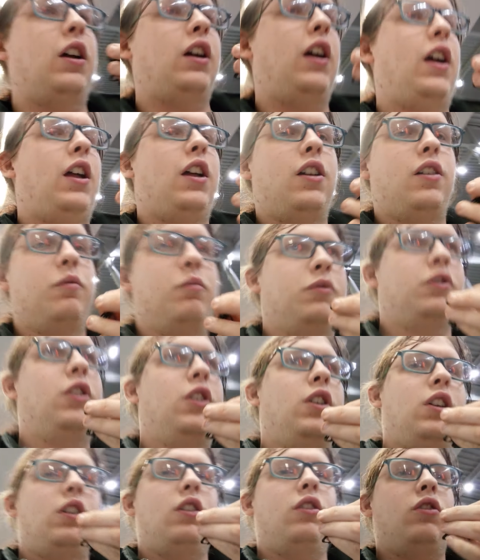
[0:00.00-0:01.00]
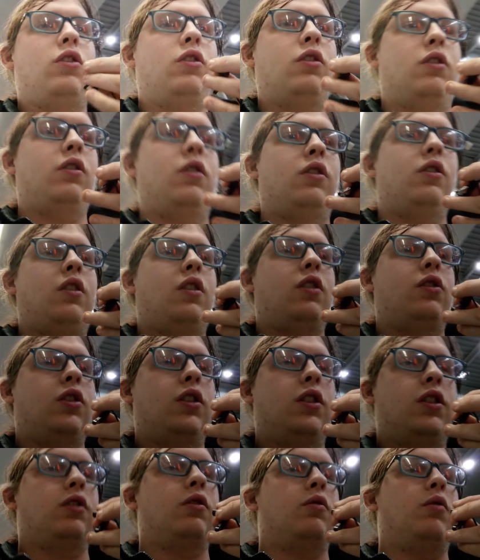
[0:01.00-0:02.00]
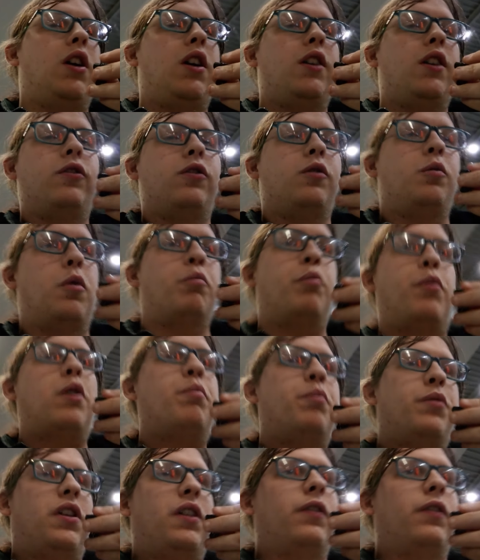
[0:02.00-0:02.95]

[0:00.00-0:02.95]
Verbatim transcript: Um, just arrived from a bumpy